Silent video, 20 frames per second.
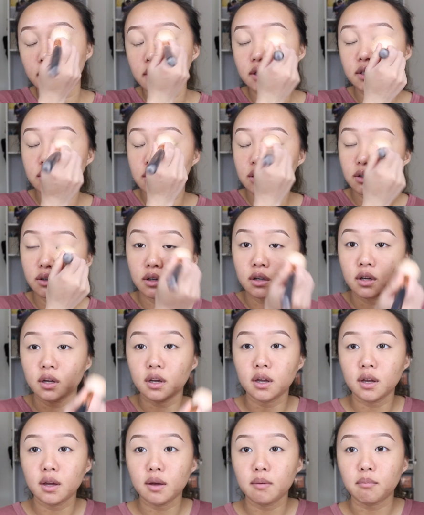it.
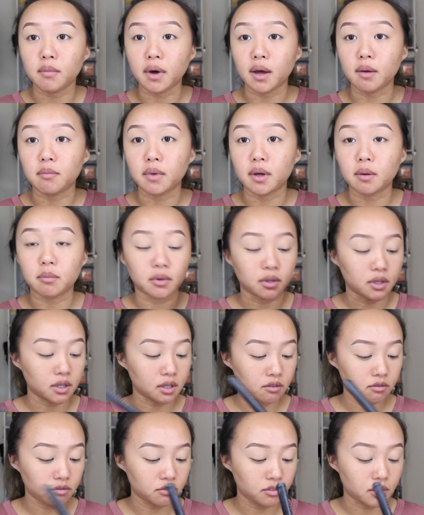My
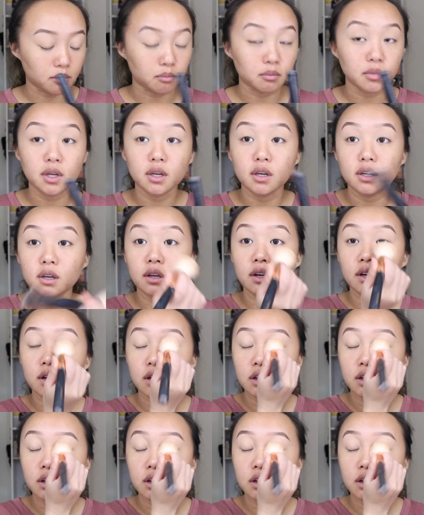Maybelline Fit Me.